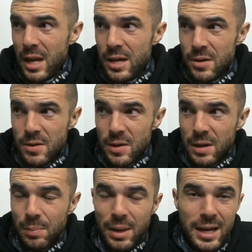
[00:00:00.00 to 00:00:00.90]
and you're
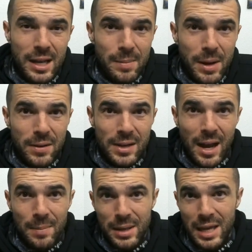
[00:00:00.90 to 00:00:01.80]
complaining about
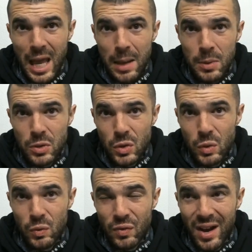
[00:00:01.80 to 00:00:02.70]
not being able
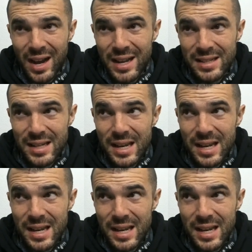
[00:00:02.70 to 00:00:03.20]
to find